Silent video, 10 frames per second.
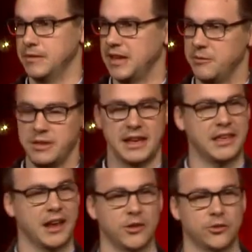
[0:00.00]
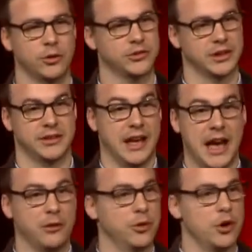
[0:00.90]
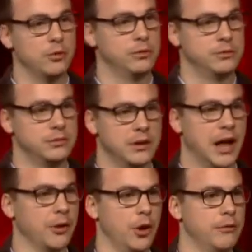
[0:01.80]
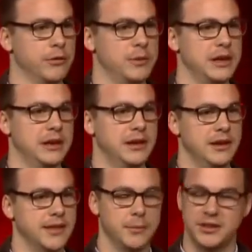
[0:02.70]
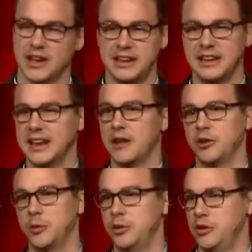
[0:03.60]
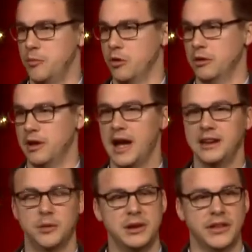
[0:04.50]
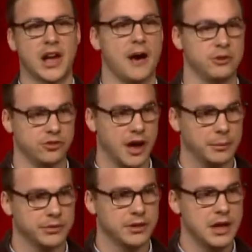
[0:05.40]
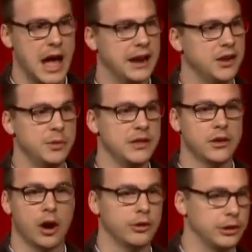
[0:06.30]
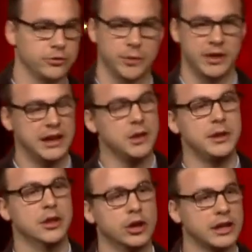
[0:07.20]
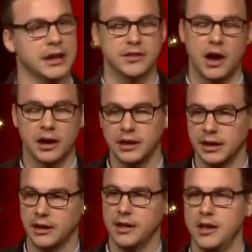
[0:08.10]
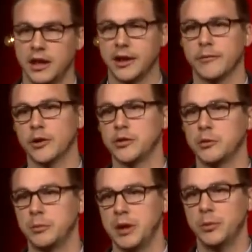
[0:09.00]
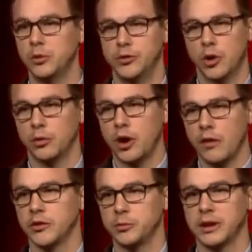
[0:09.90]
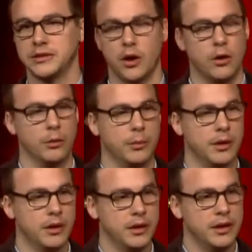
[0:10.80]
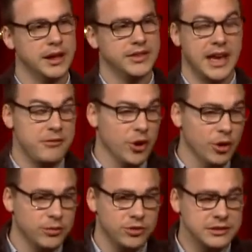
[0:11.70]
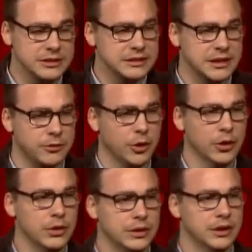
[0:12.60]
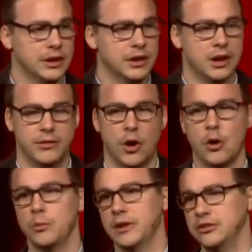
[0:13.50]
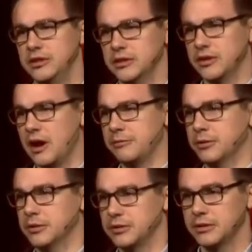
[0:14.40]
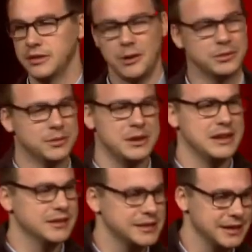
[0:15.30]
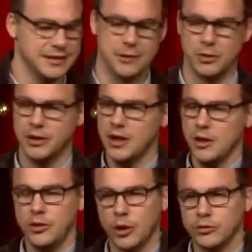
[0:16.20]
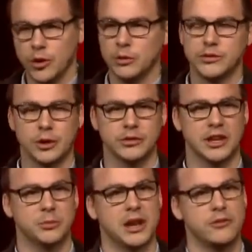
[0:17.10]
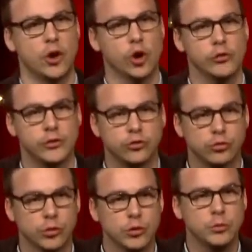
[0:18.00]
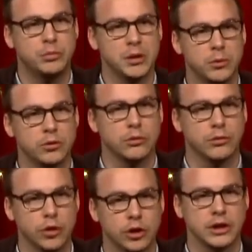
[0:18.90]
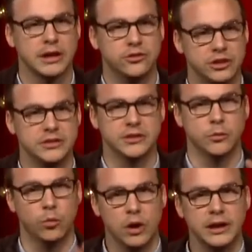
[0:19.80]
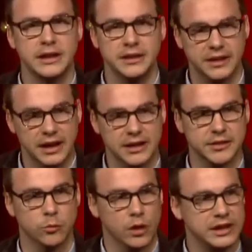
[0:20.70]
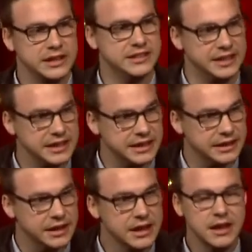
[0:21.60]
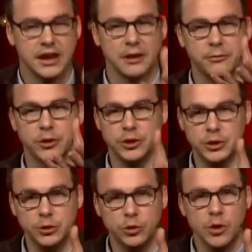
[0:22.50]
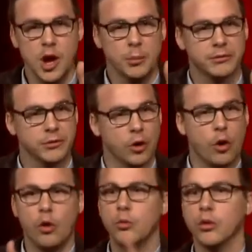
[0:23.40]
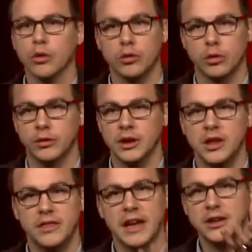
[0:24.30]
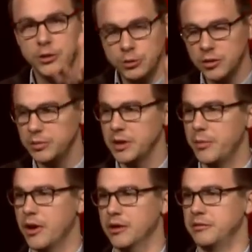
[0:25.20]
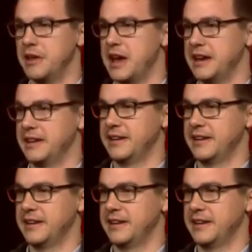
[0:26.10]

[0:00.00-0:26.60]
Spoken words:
Gave me that kick in the shorts, and I say, "I don't know. I don't know for me." That means I need to get out in the community more. I need to be in the coffee shops. I need to be in the car dealerships. I need to be looking and talking and conversing with people who don't call this place home and say, "Have you heard of Jesus? Have you heard of the hope that Jesus offers? Not what the media says, not what, you know, so-and-so says, but have you heard the true biblical look at Jesus and what he does and what he did, not for you, but for the whole world, and that you can be a part of that